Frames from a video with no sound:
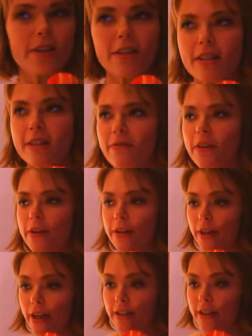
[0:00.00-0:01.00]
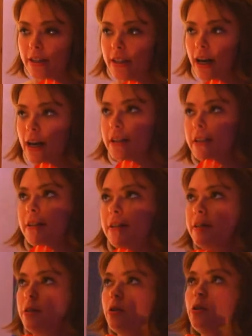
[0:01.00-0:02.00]
this is very nicely done, and
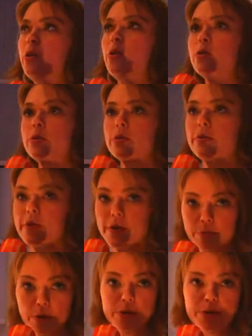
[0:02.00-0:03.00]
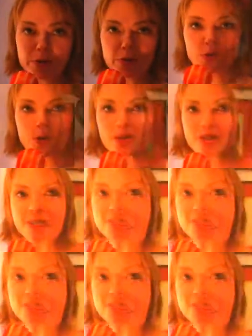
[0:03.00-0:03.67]
also very modern, of course.